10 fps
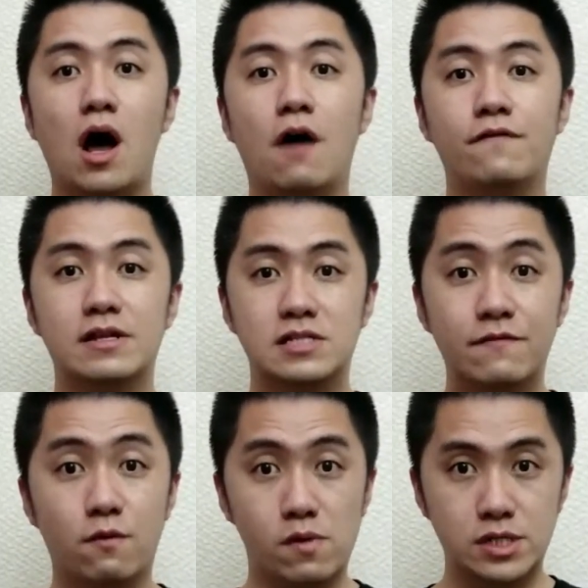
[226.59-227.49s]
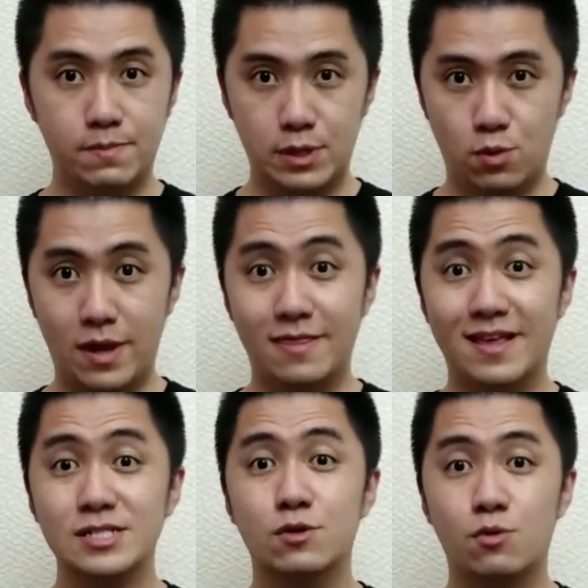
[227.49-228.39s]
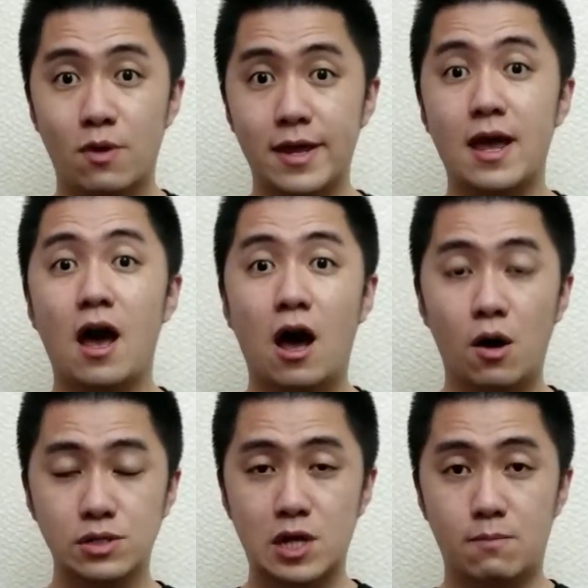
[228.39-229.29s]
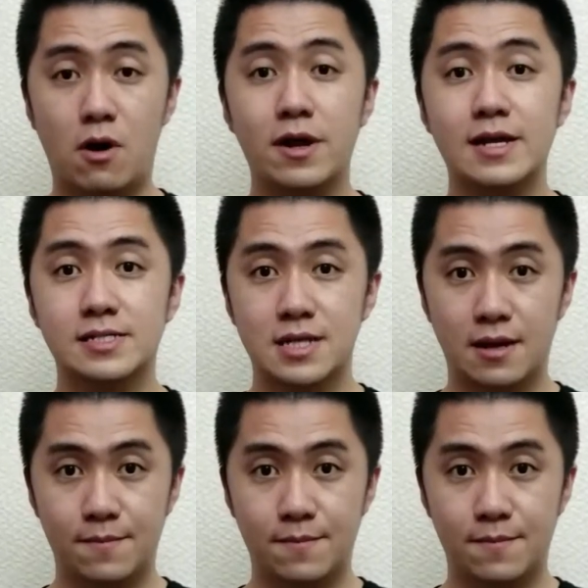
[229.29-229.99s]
of the difference between these 3 wholesale markets.